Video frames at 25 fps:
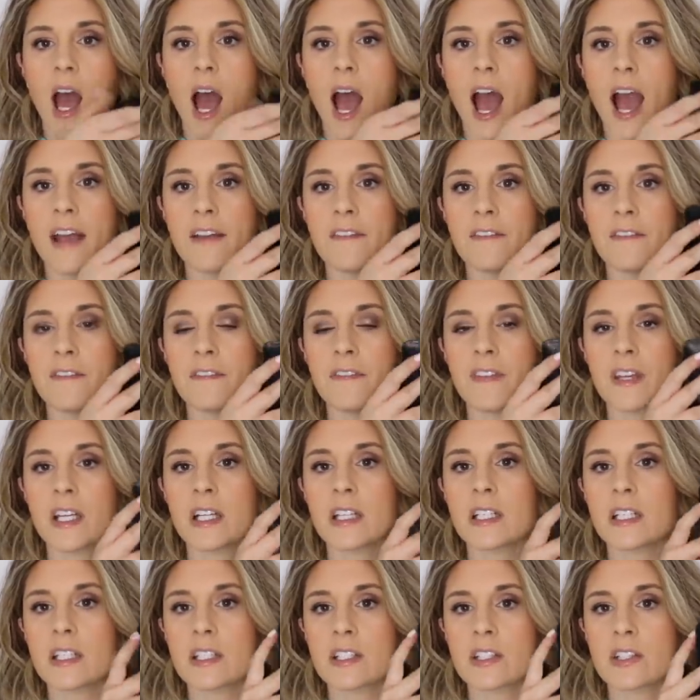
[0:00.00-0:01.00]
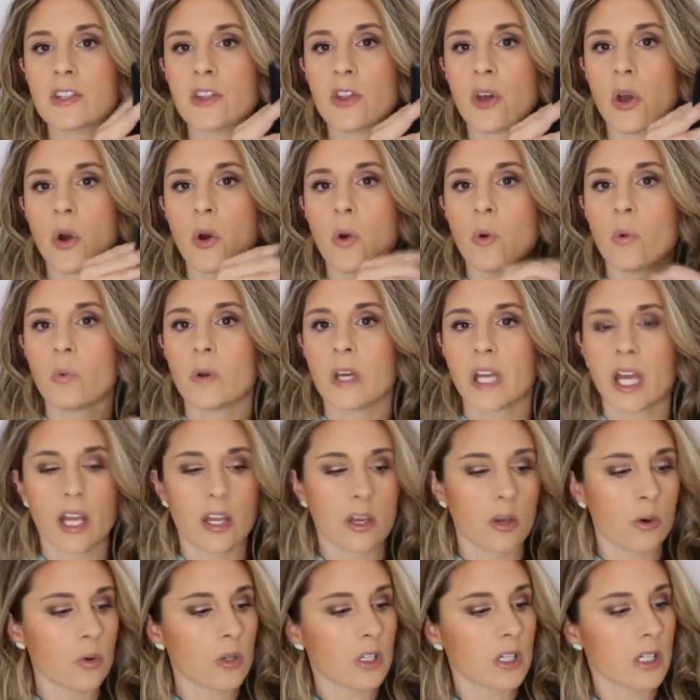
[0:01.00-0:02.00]
I feel as though when I
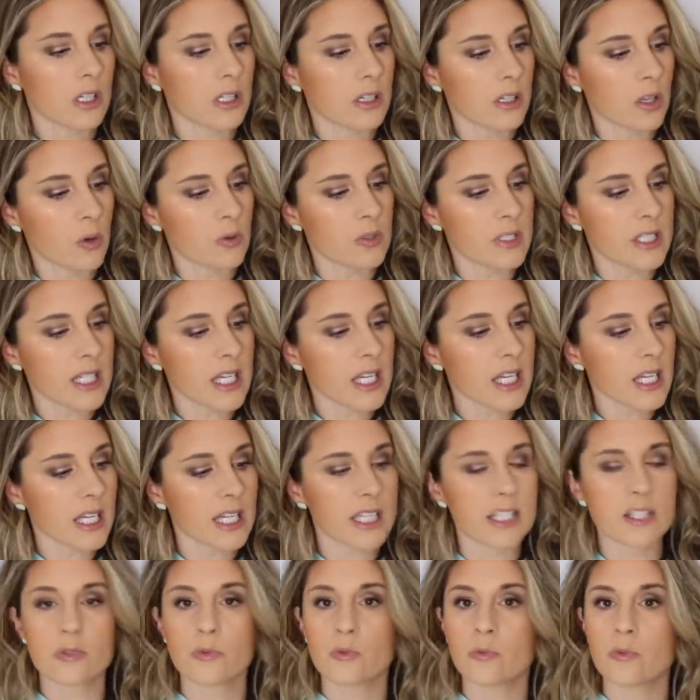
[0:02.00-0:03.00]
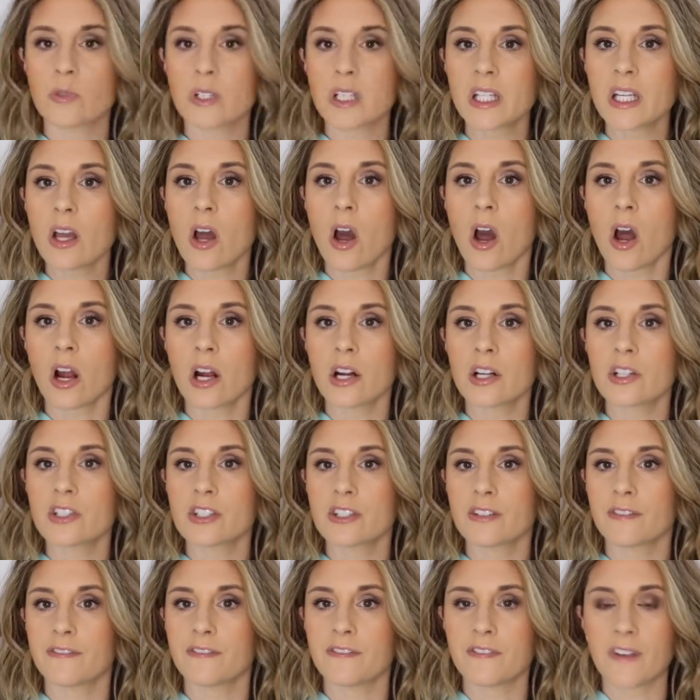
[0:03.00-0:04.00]
go to close it, it's really hard
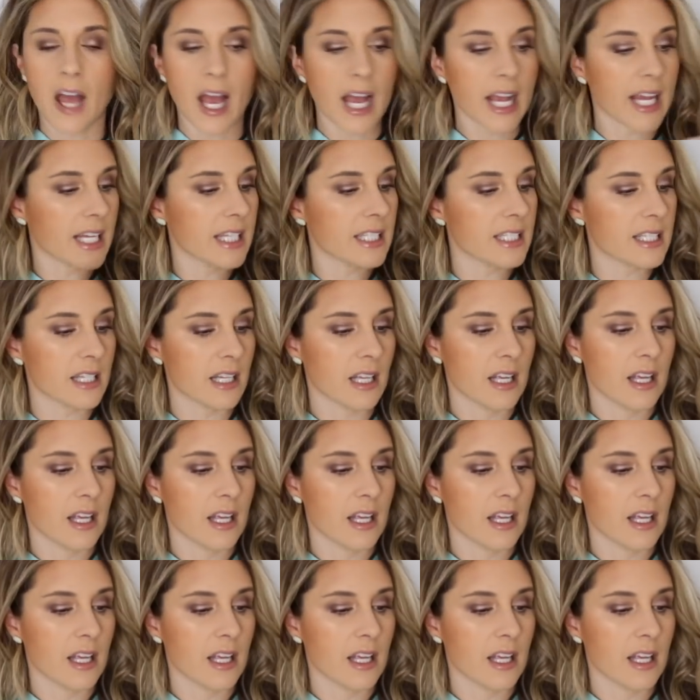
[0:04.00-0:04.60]
to find